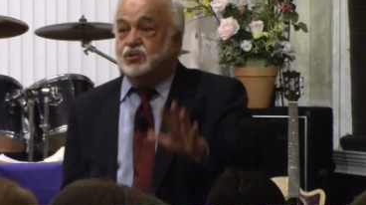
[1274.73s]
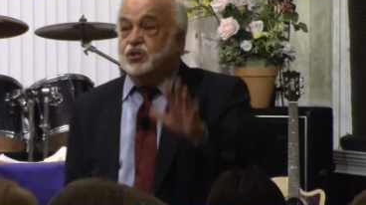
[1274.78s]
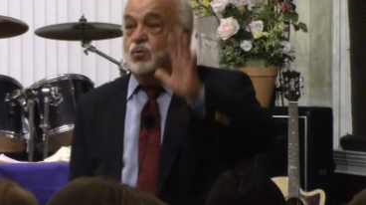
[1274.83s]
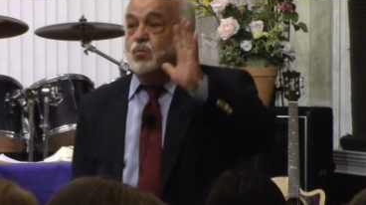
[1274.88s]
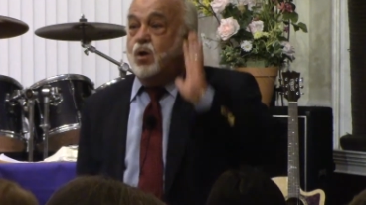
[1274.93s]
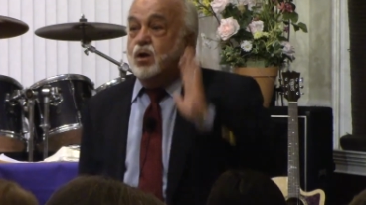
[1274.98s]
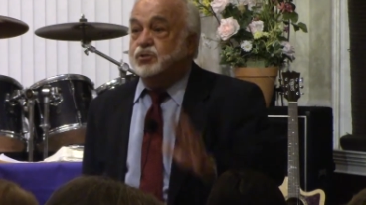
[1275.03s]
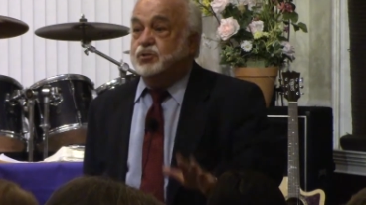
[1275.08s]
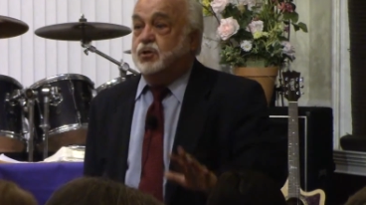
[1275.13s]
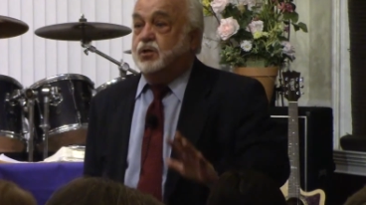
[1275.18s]
She
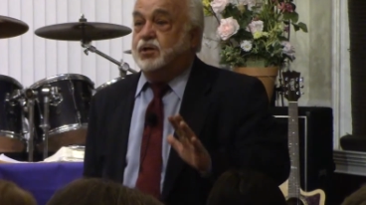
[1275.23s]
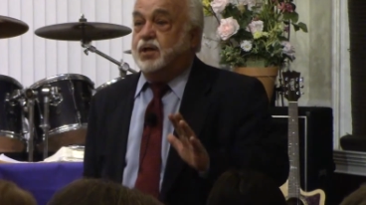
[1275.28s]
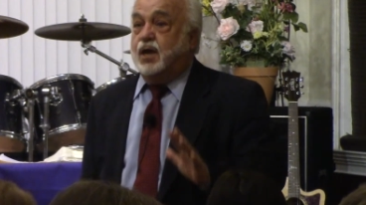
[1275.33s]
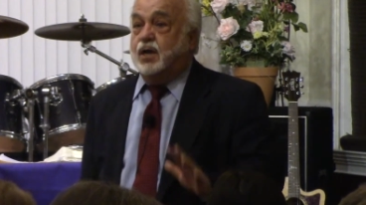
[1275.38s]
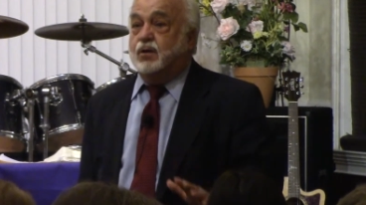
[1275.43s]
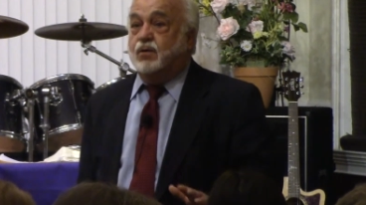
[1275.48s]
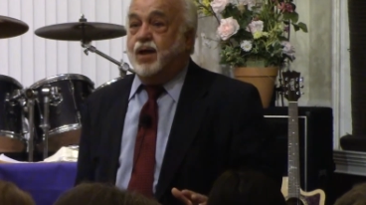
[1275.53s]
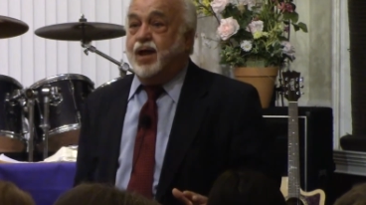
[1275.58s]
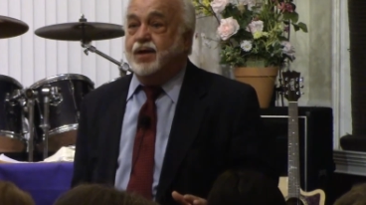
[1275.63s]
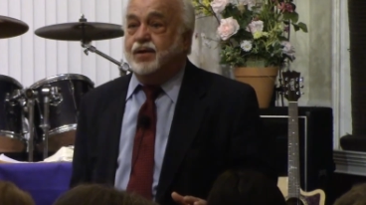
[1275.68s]
wants to
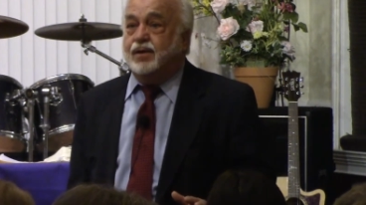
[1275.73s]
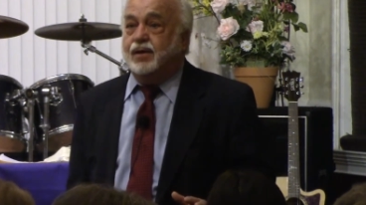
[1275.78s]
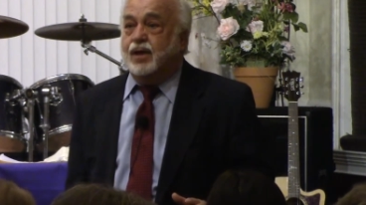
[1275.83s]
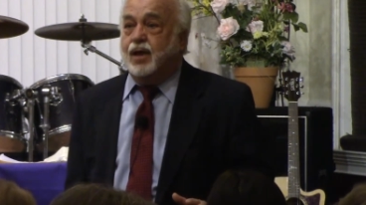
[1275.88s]
take her out